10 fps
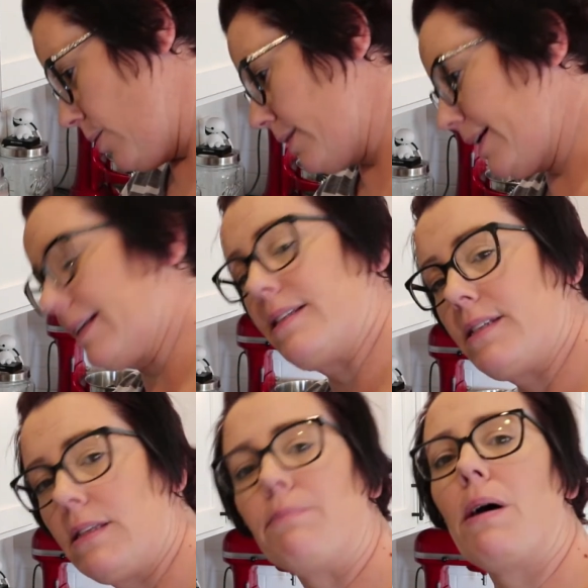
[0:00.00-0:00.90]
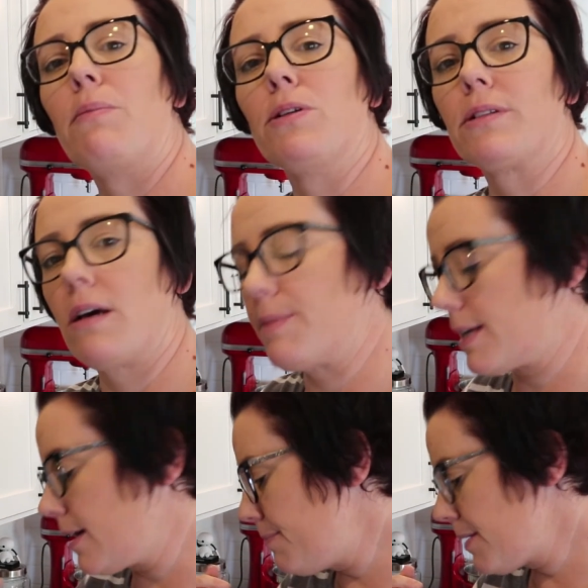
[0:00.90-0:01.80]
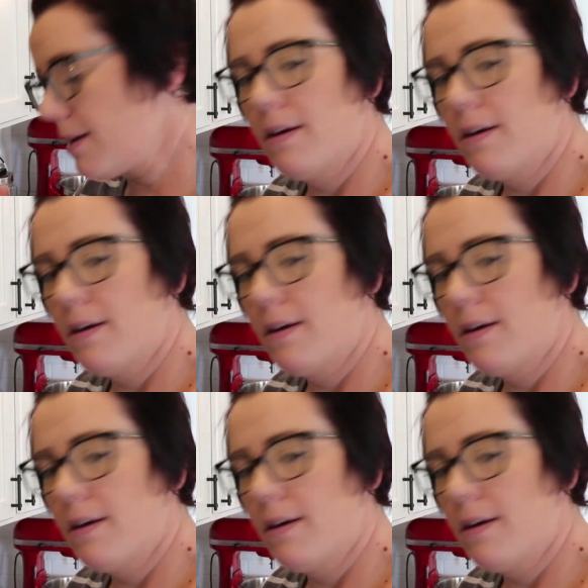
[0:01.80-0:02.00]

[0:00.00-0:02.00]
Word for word: one. I can see the bubbles coming up.